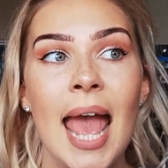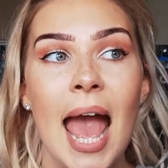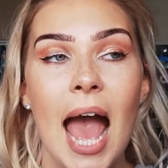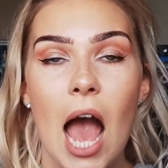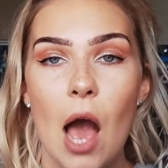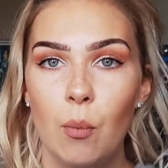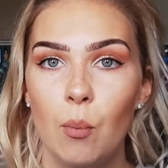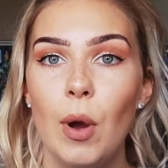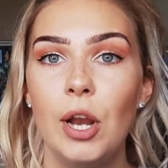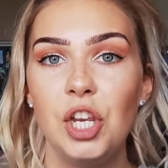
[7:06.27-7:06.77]

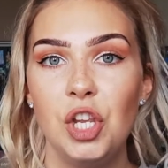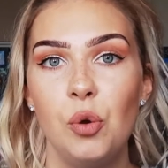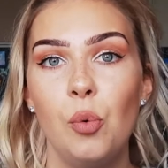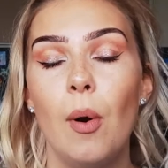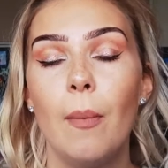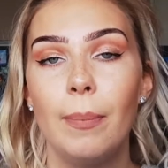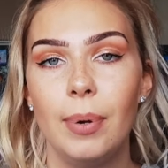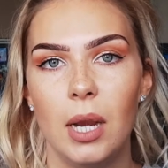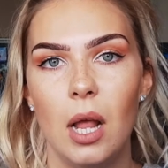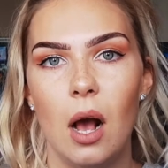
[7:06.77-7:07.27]
And when you
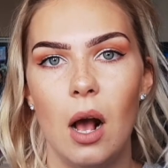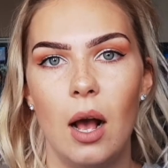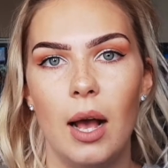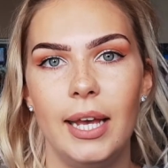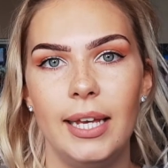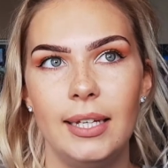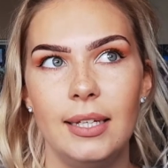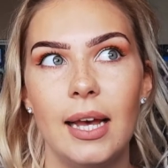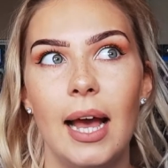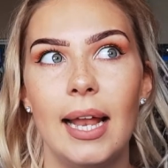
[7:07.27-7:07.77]

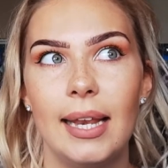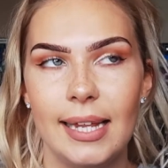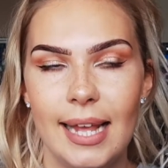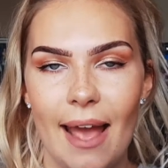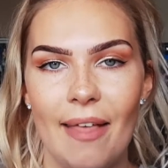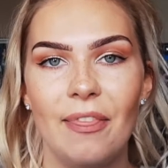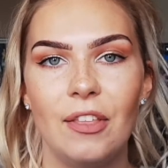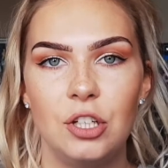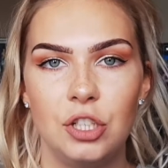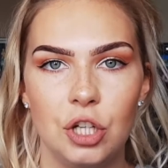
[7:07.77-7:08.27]
apply and
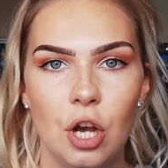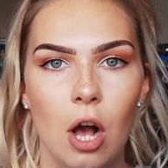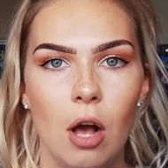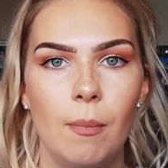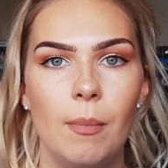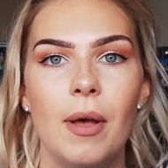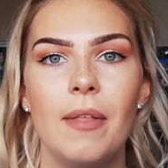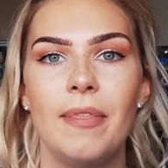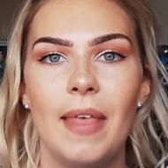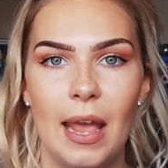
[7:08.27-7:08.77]
get the job,
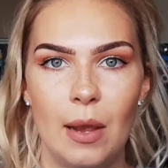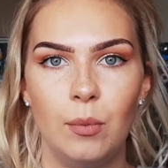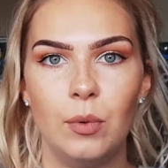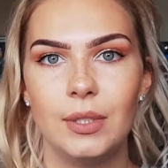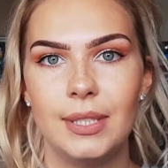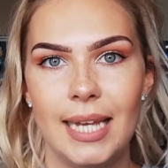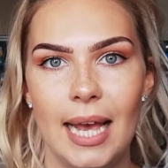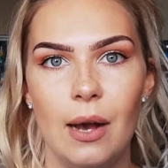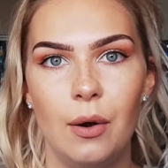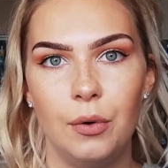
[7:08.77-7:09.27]
they will
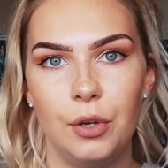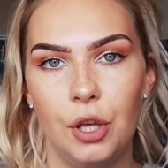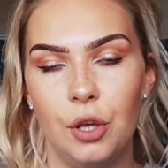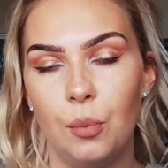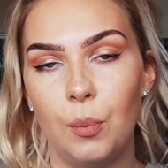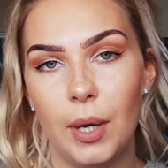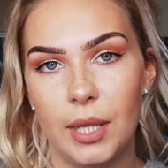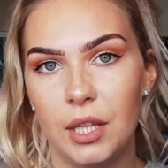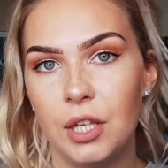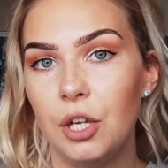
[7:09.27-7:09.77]
tell you
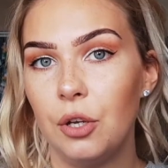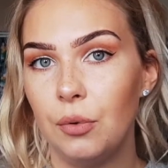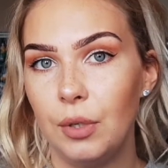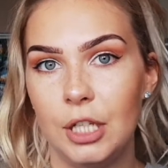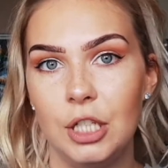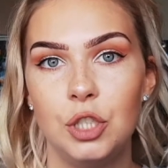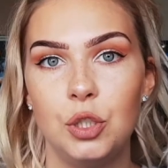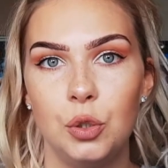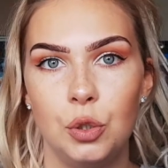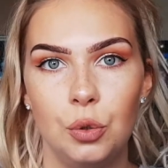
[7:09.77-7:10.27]
whether you
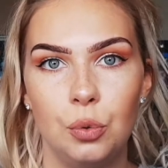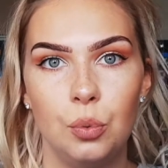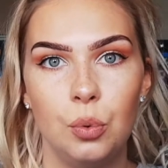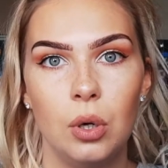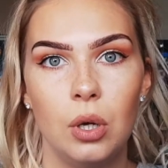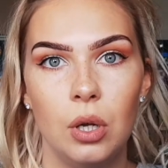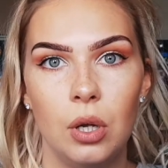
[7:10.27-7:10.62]
need to